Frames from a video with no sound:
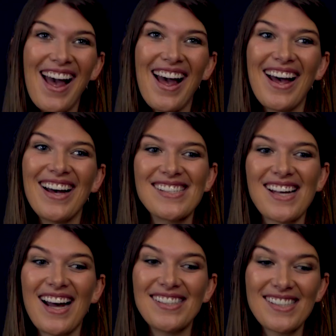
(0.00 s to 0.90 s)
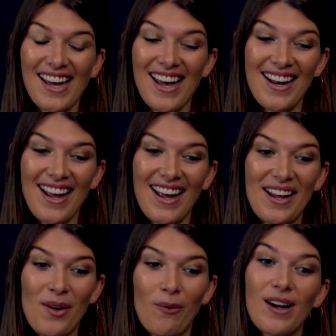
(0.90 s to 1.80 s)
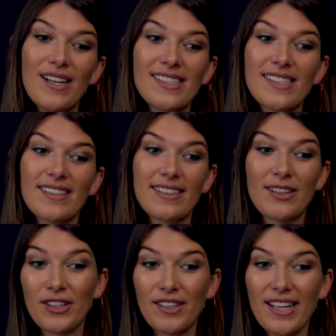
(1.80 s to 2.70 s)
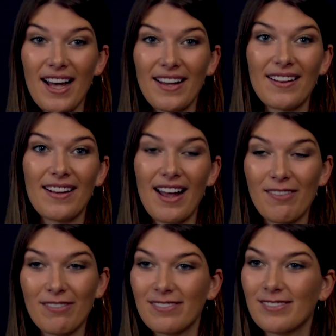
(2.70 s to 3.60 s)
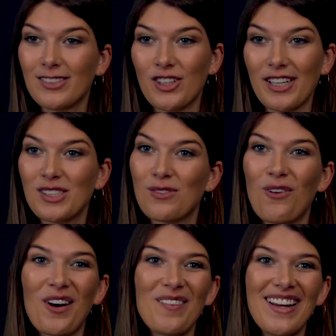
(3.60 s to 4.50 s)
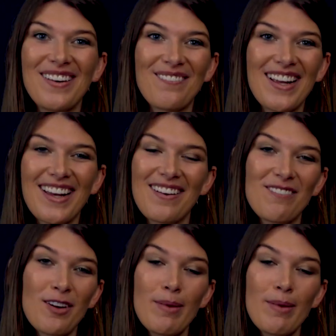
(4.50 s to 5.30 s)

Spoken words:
And I did, and it was literally a life-transforming weekend for